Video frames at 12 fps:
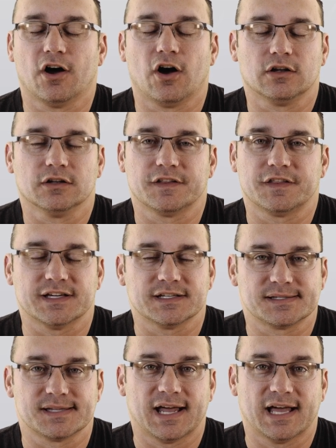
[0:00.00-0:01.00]
all the
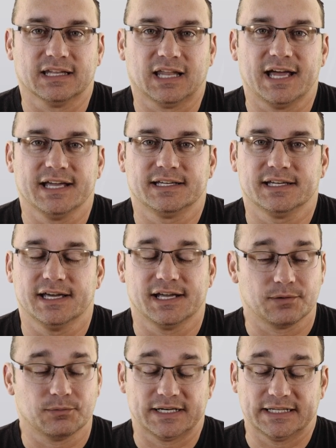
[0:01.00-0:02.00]
things that I like and
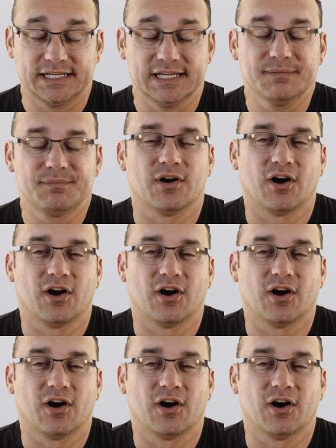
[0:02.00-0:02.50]
I want to keep